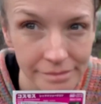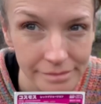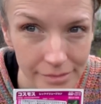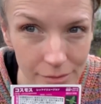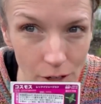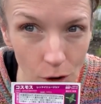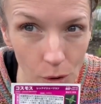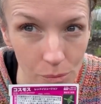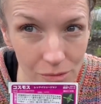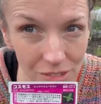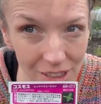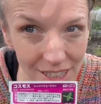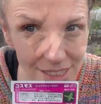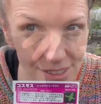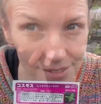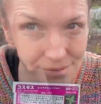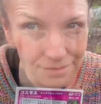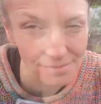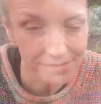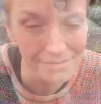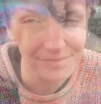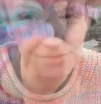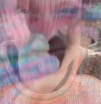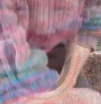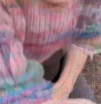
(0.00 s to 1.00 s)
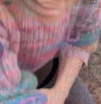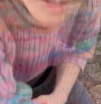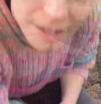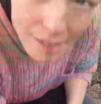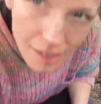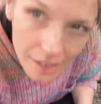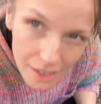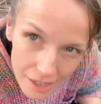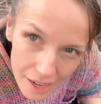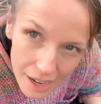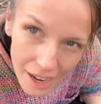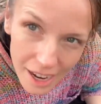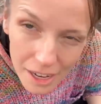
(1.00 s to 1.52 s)
Hopefully.
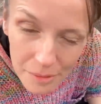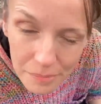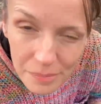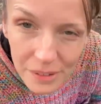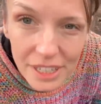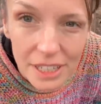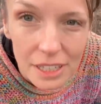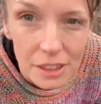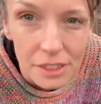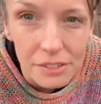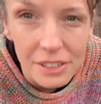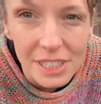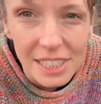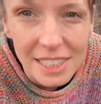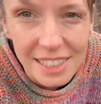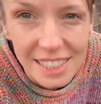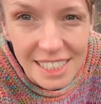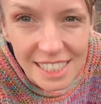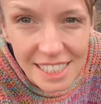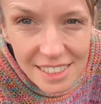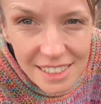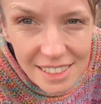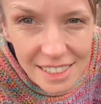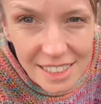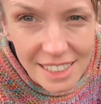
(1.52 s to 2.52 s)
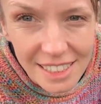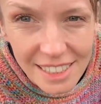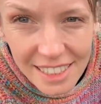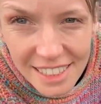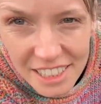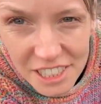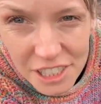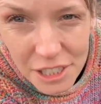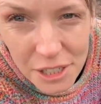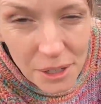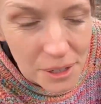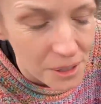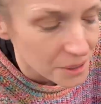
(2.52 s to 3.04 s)
I'm putting 3 seeds in
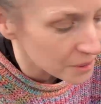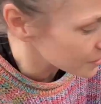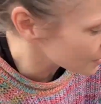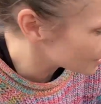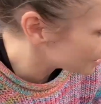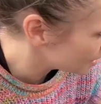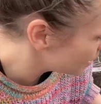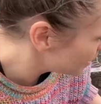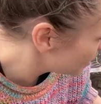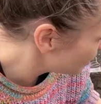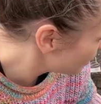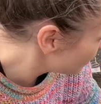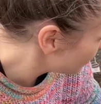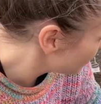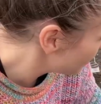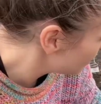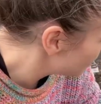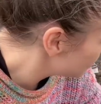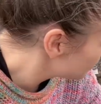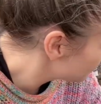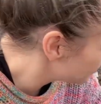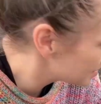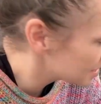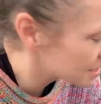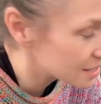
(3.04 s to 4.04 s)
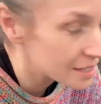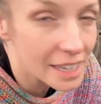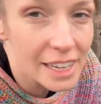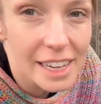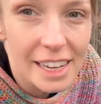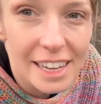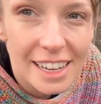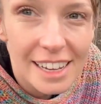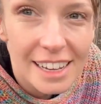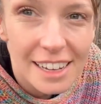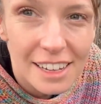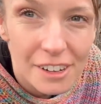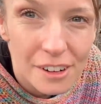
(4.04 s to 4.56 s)
each hole. We
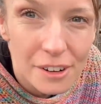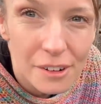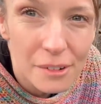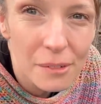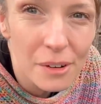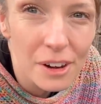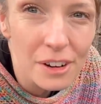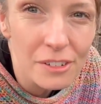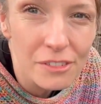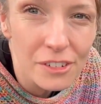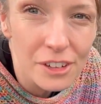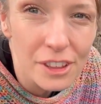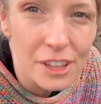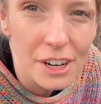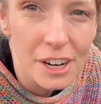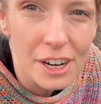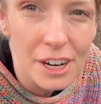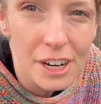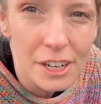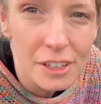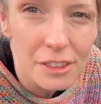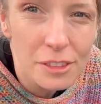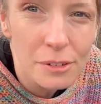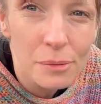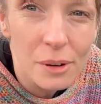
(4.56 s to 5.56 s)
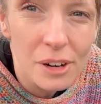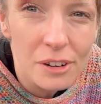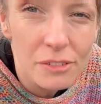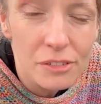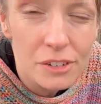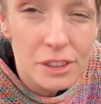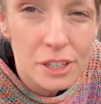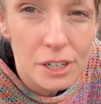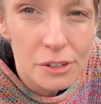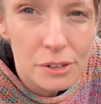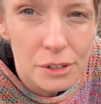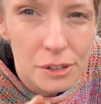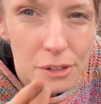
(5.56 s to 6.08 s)
say 1 for the earth, 1
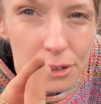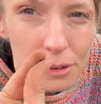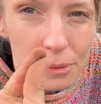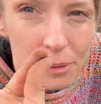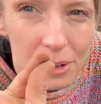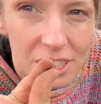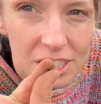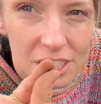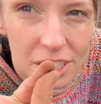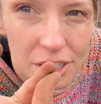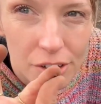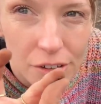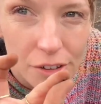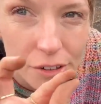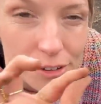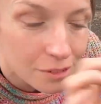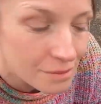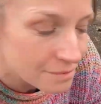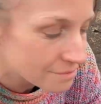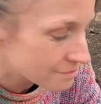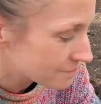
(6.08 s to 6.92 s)
for the crow, 1 to grow.